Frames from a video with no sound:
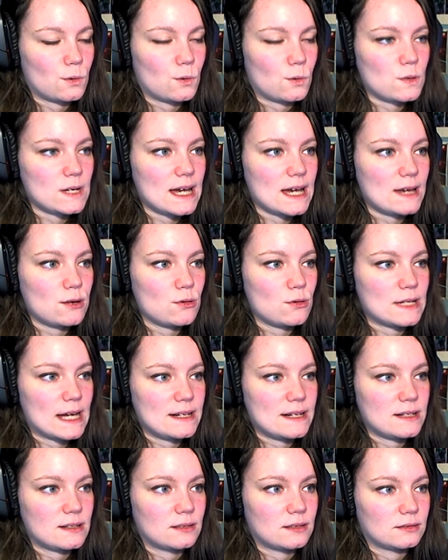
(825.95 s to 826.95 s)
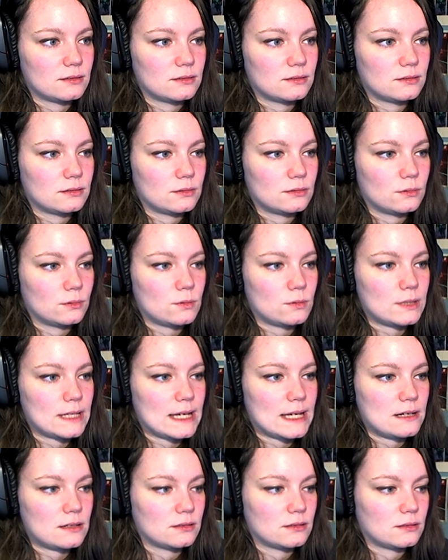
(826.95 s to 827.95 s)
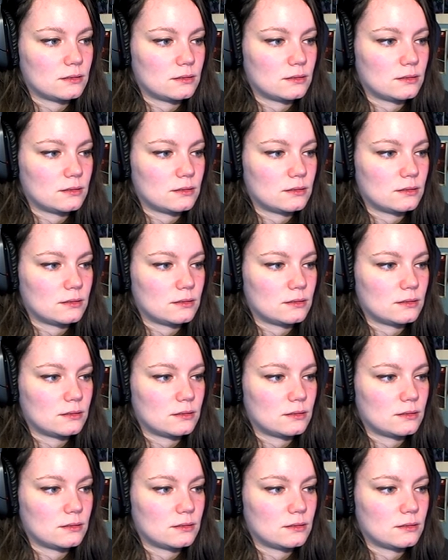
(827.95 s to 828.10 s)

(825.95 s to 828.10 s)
Undyne, Undyne. Undyne.